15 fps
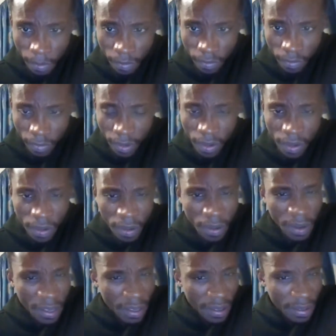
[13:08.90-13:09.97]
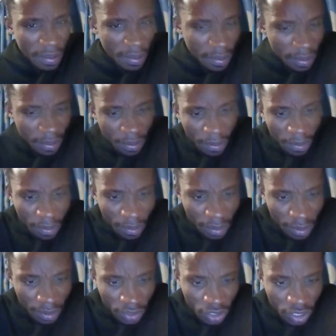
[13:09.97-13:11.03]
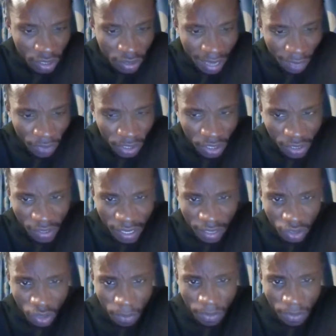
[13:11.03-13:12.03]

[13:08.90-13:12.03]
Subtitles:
Okay. I think she's saying.